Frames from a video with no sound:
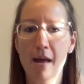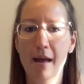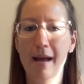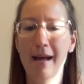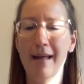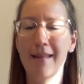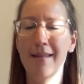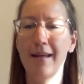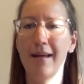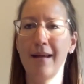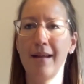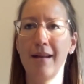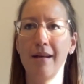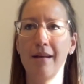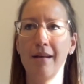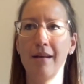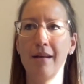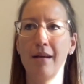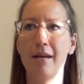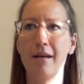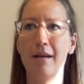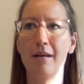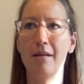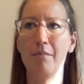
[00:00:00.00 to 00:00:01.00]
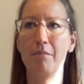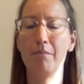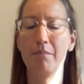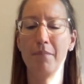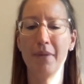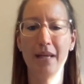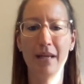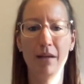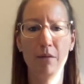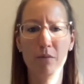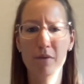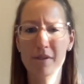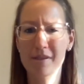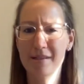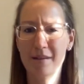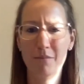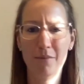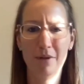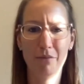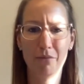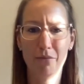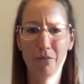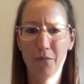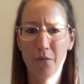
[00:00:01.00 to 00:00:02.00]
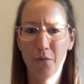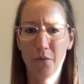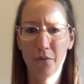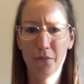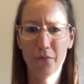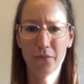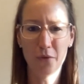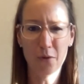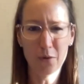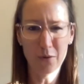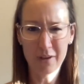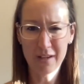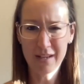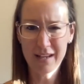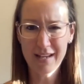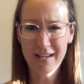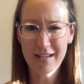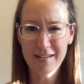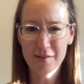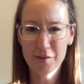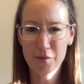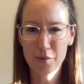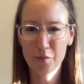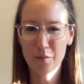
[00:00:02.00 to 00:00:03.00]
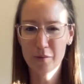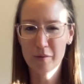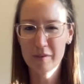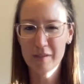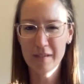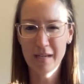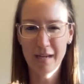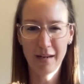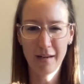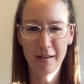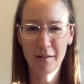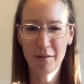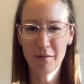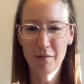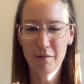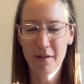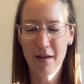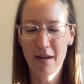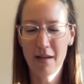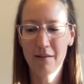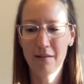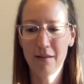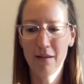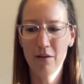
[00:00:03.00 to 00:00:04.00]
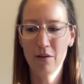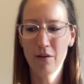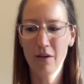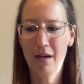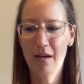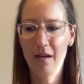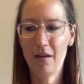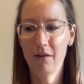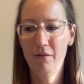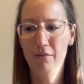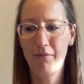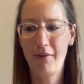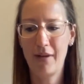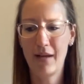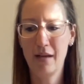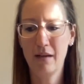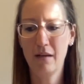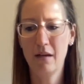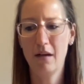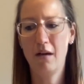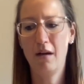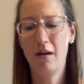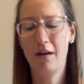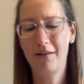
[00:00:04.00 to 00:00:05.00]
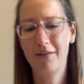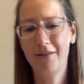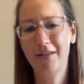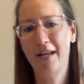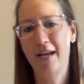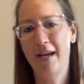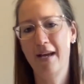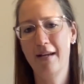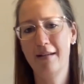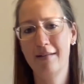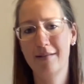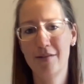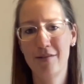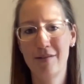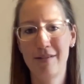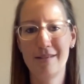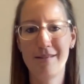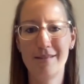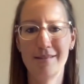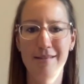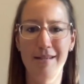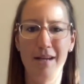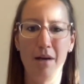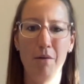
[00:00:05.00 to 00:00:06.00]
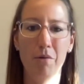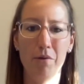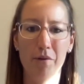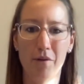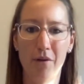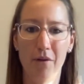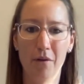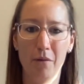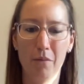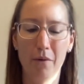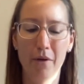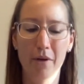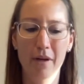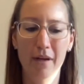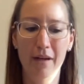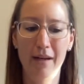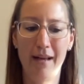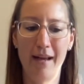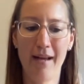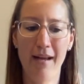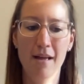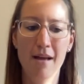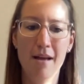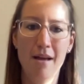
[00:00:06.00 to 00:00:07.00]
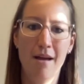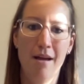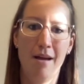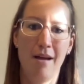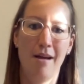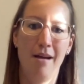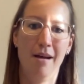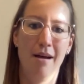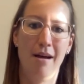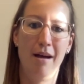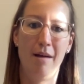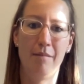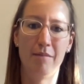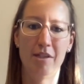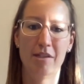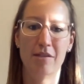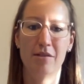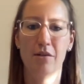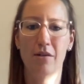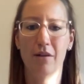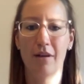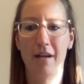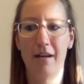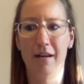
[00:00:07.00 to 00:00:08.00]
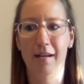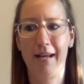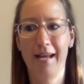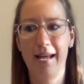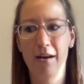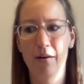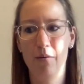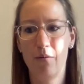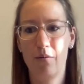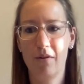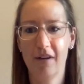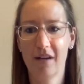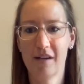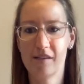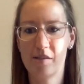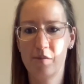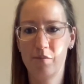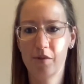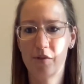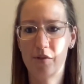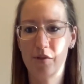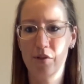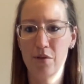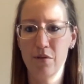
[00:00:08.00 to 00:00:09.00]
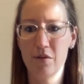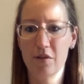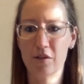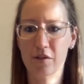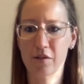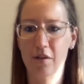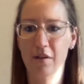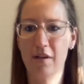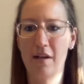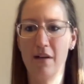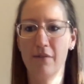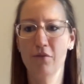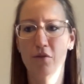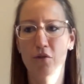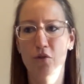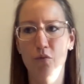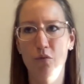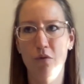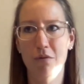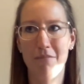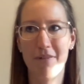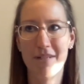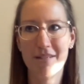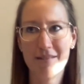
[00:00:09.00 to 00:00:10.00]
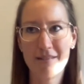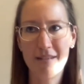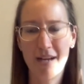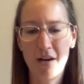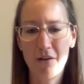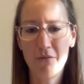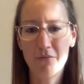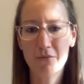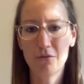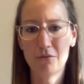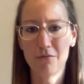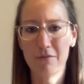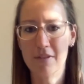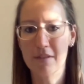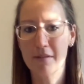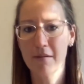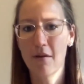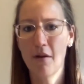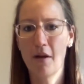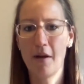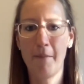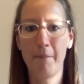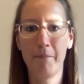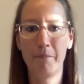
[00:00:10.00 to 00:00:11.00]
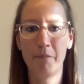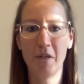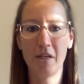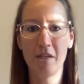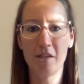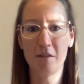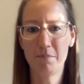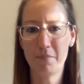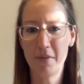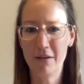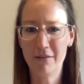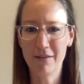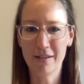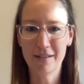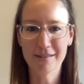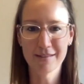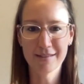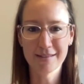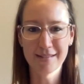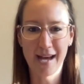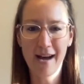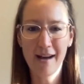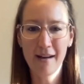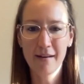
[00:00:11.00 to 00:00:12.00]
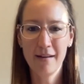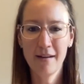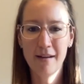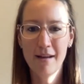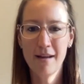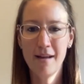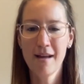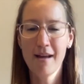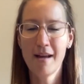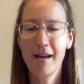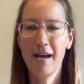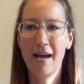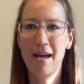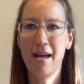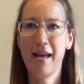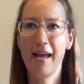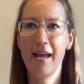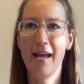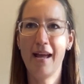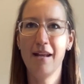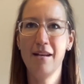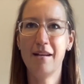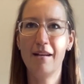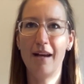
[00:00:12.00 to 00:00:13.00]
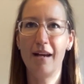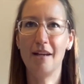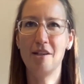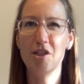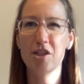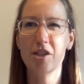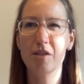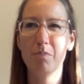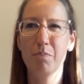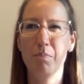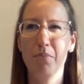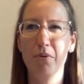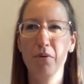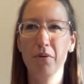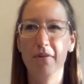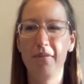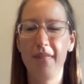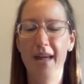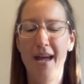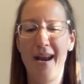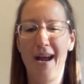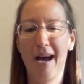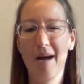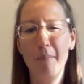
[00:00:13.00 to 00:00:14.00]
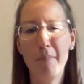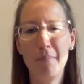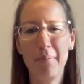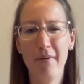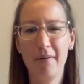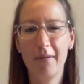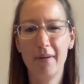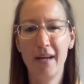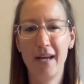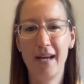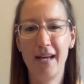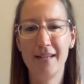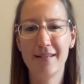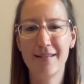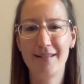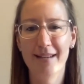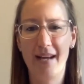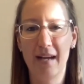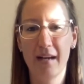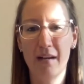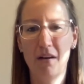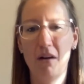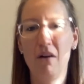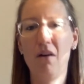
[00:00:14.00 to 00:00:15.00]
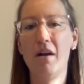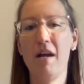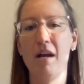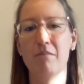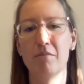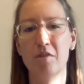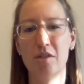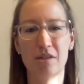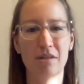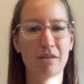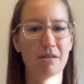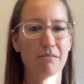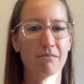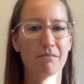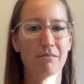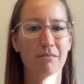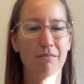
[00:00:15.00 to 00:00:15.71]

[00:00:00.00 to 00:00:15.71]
and then being with someone for a few years who's telling you that, then you're kind of like, "Oh, okay, so this is how it's going to work." Like, I'm just not going to get an orgasm with you. You're just going to have to do it myself to um, experience that. And I just put that up as like, "Oh, yeah, I'm just